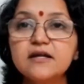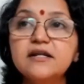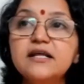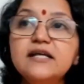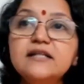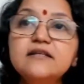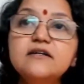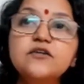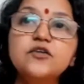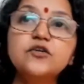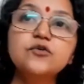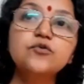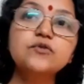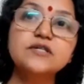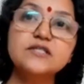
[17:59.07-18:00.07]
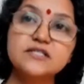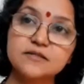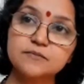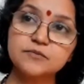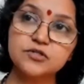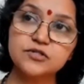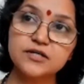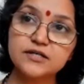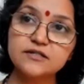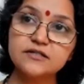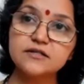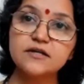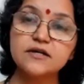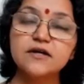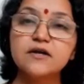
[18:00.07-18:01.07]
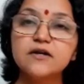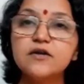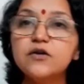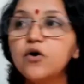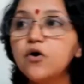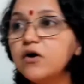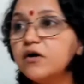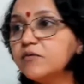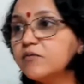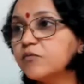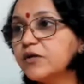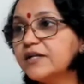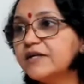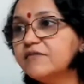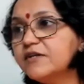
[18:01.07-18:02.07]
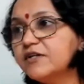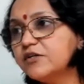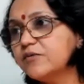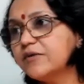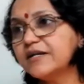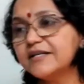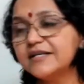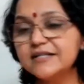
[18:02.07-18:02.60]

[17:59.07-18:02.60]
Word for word: neither you, the subject, nor whatever you are